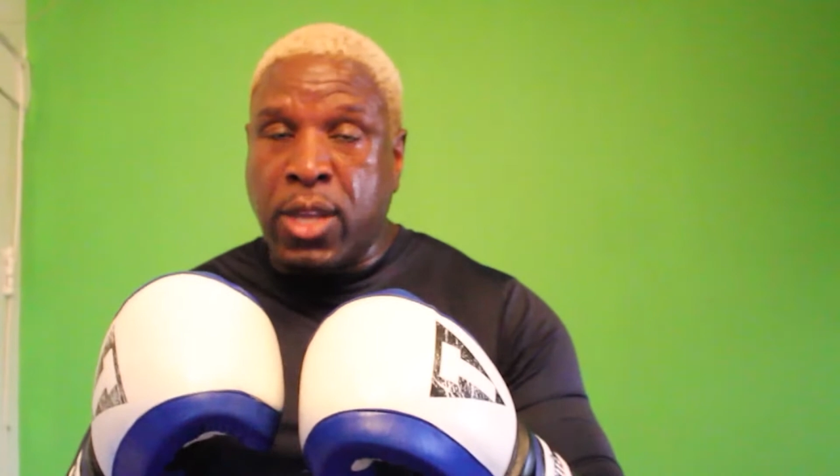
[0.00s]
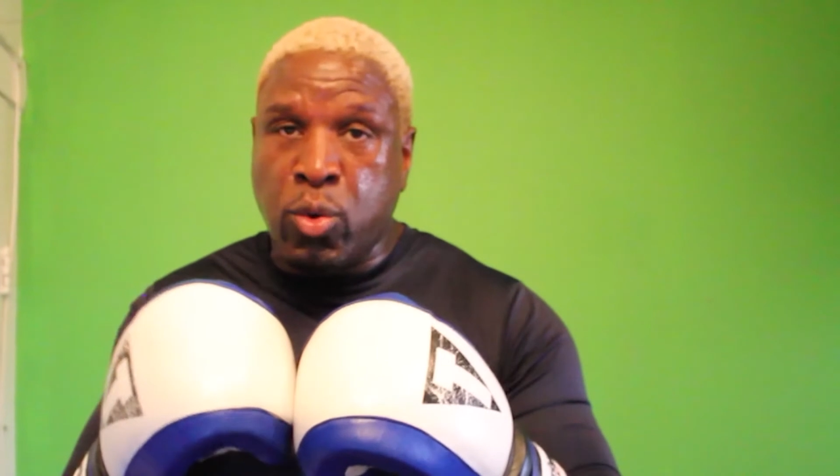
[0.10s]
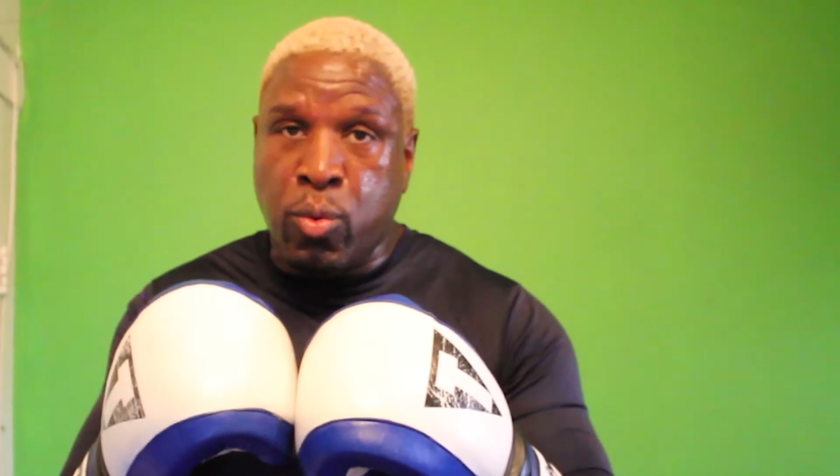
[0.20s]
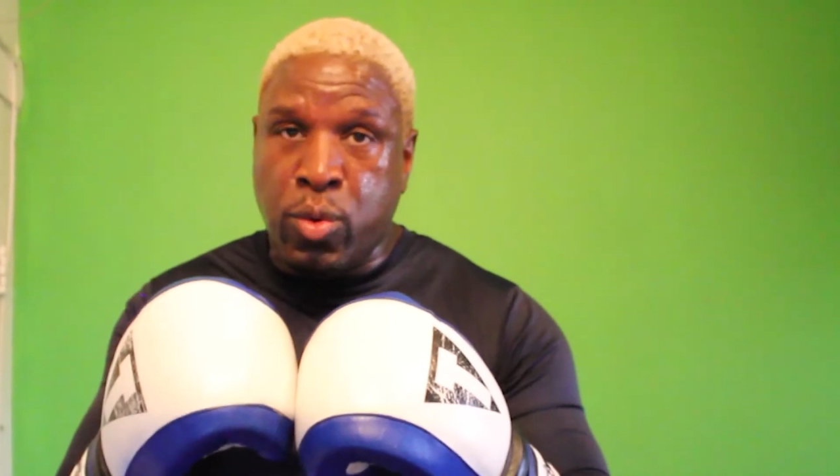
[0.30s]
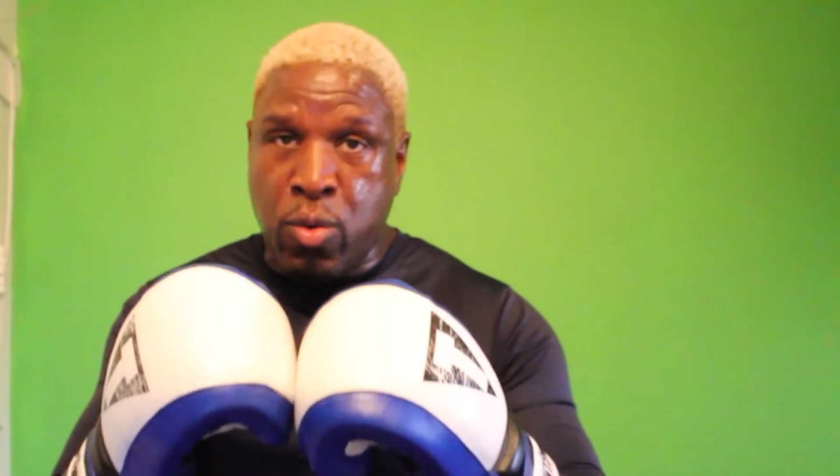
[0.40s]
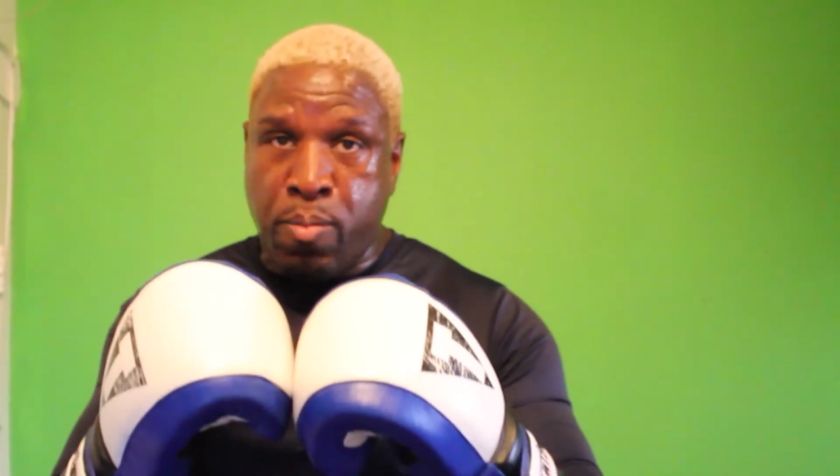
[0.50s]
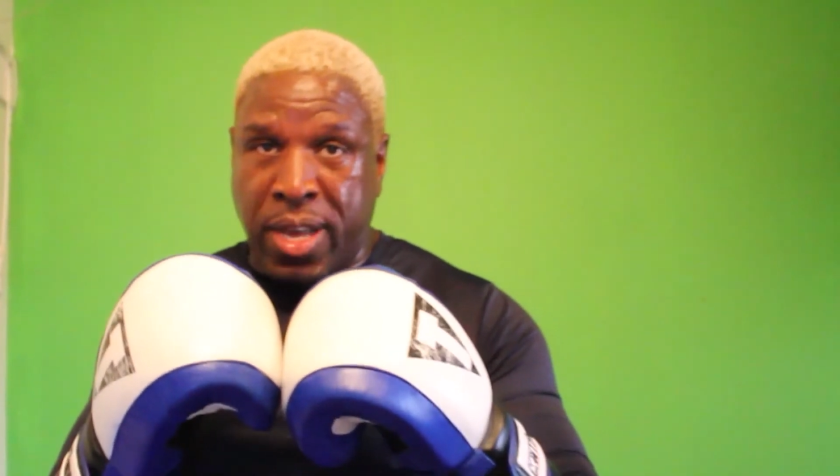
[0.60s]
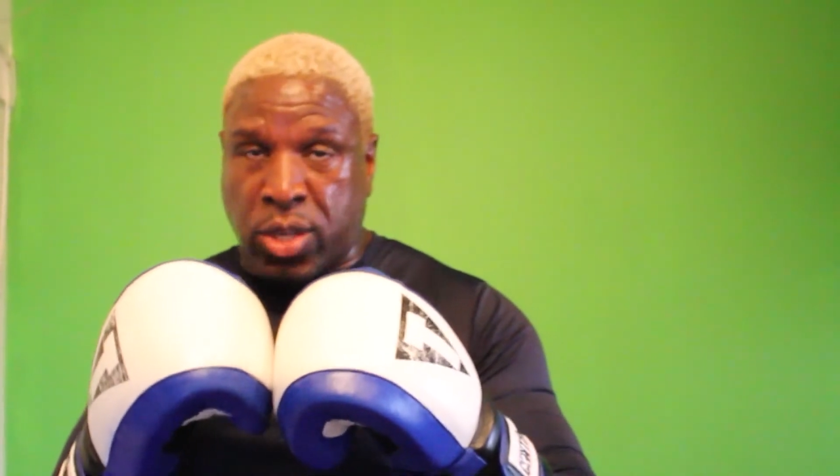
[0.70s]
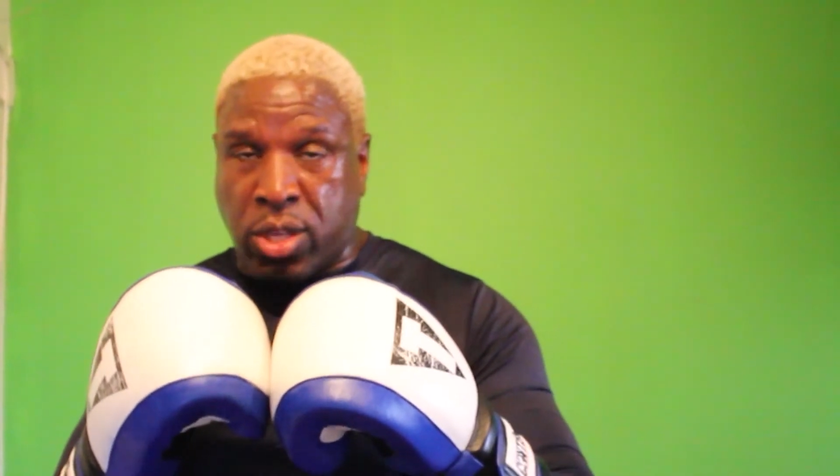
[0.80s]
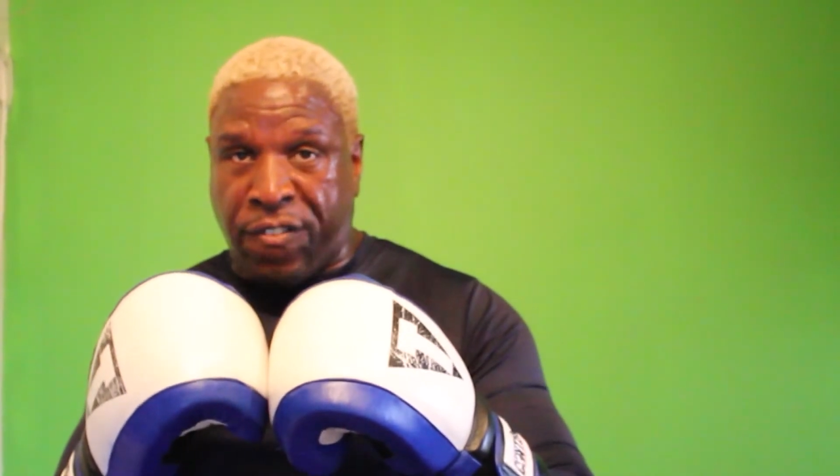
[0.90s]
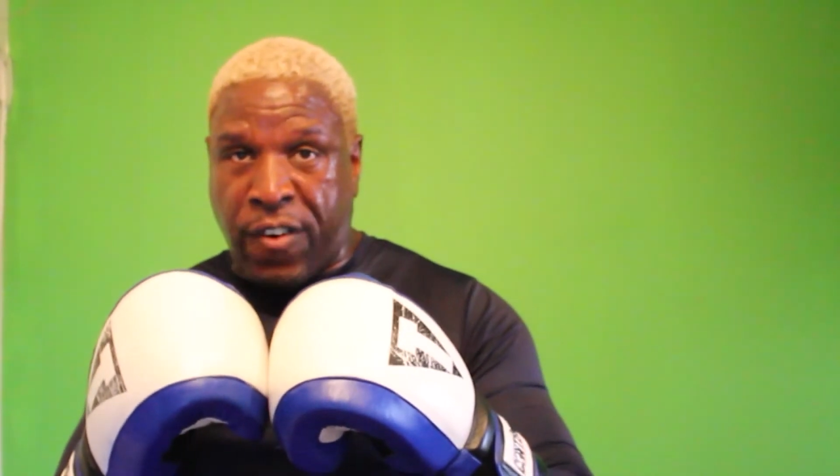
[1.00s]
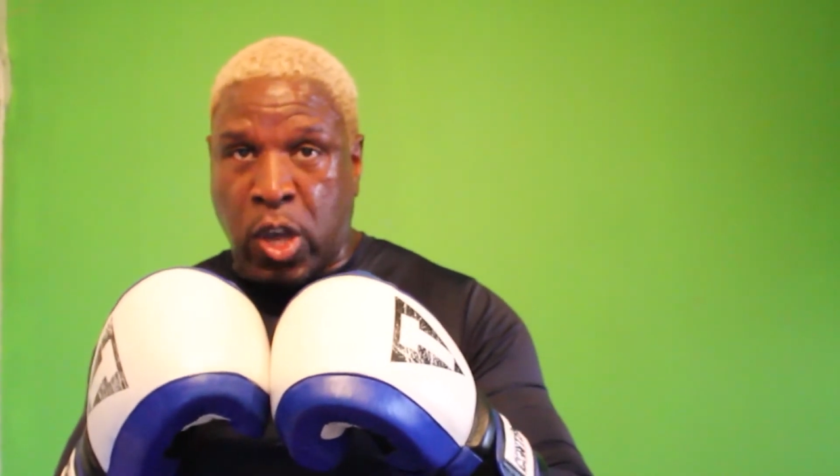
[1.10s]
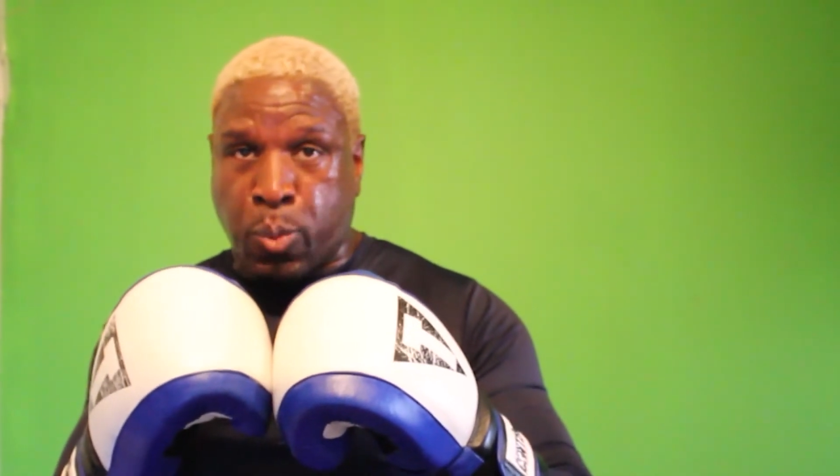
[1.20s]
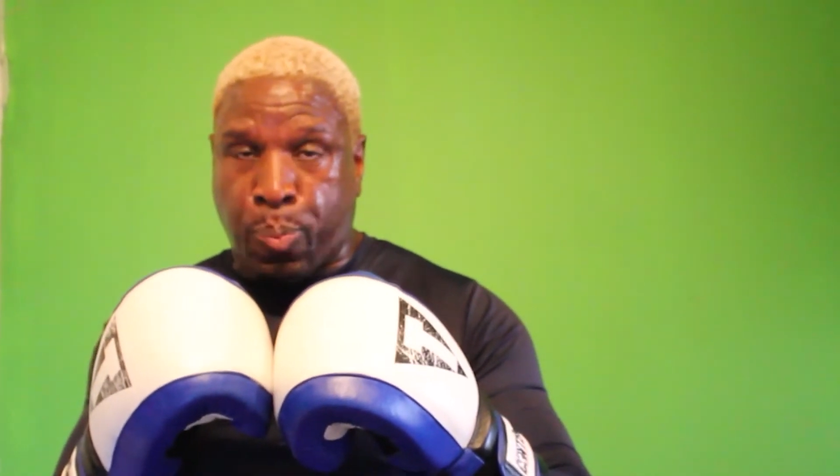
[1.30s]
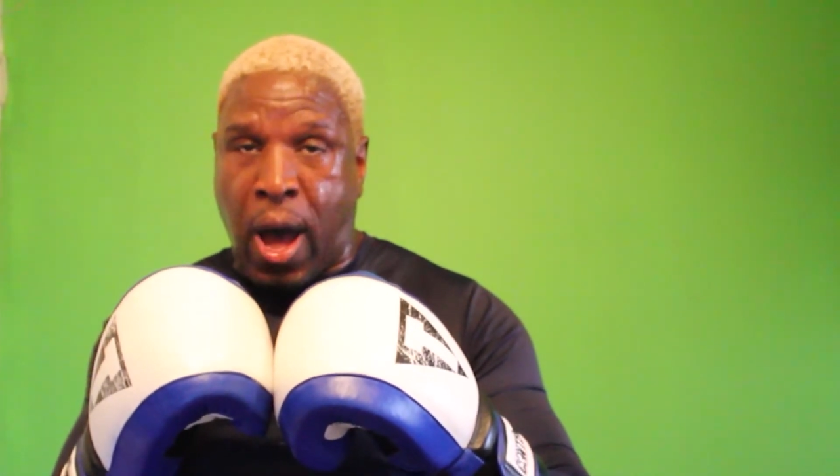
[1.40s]
you missed the
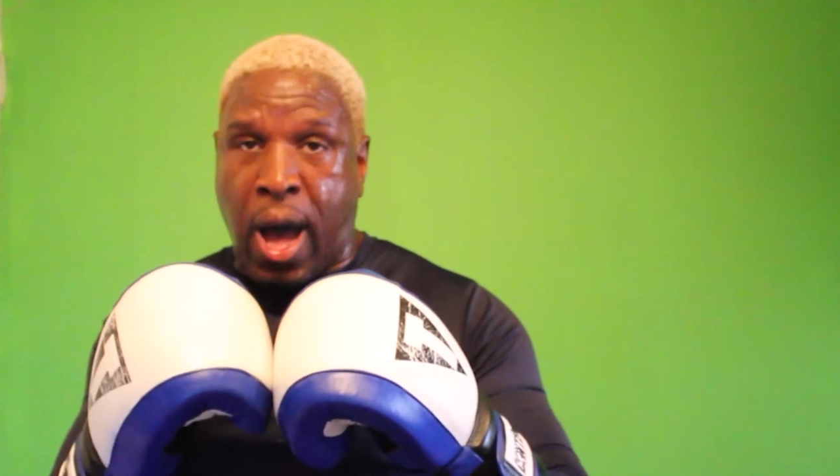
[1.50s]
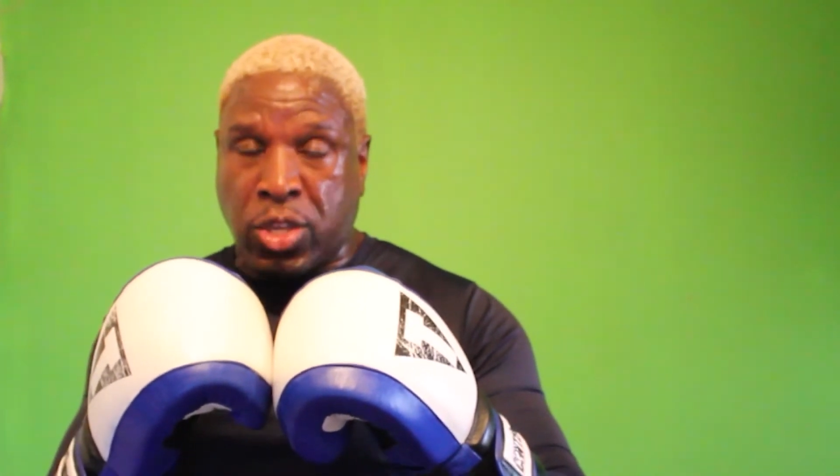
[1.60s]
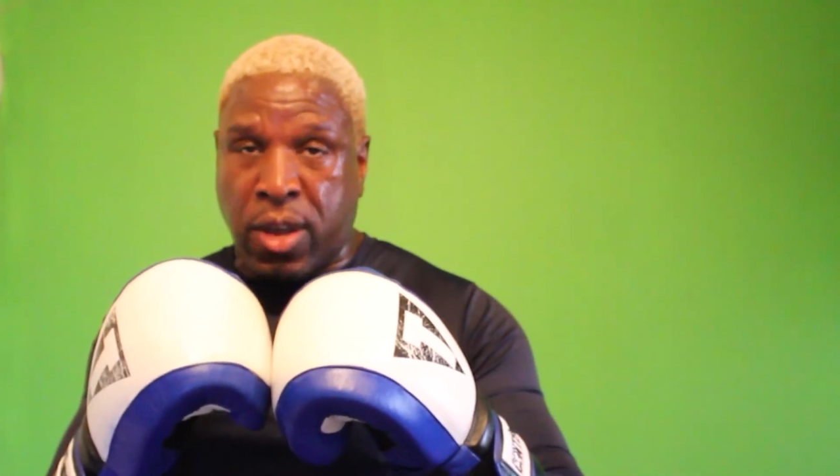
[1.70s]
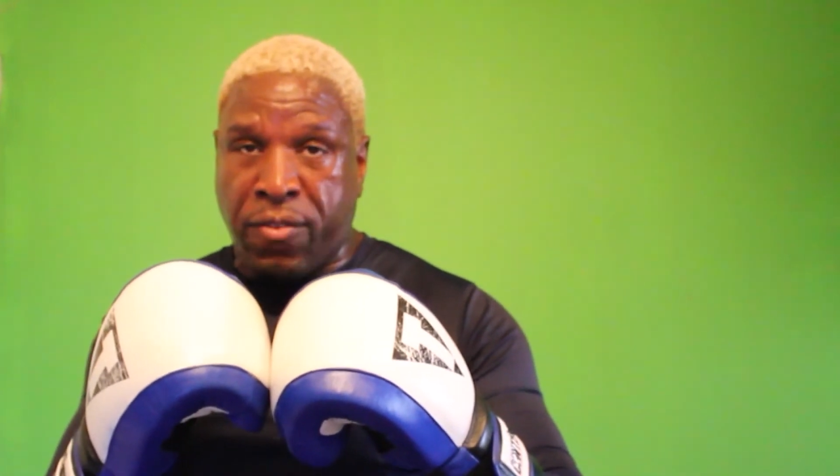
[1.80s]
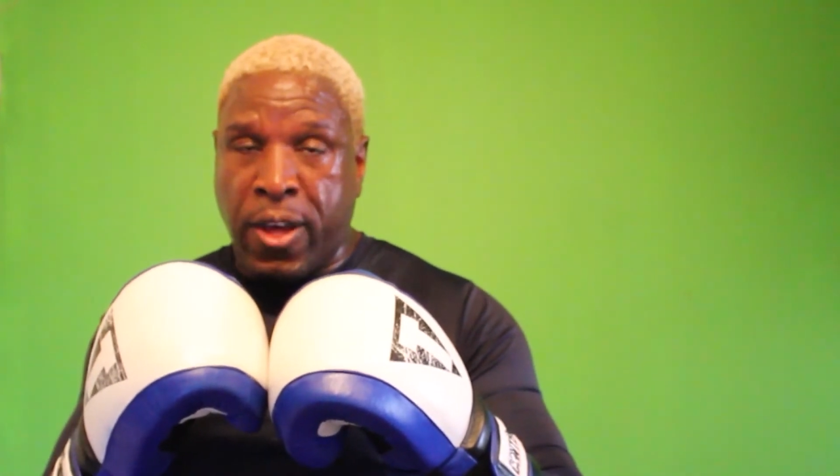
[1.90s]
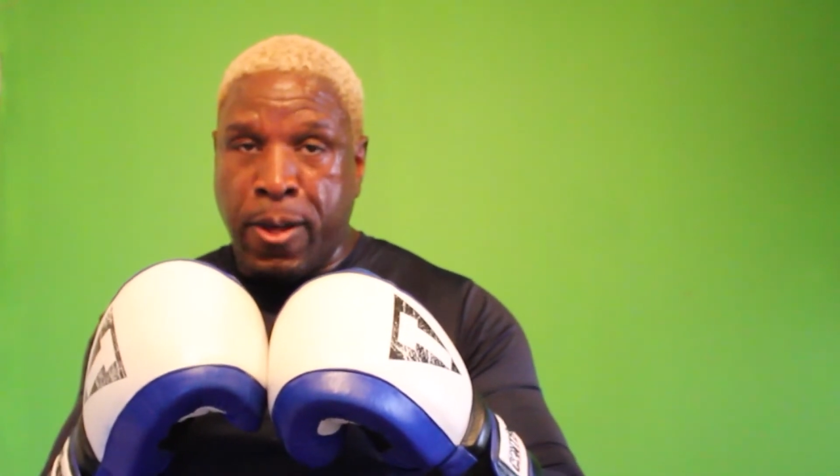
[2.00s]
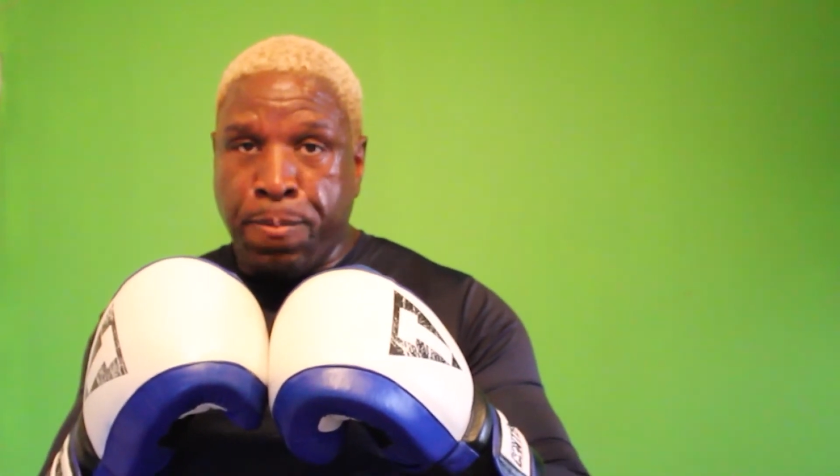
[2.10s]
first part of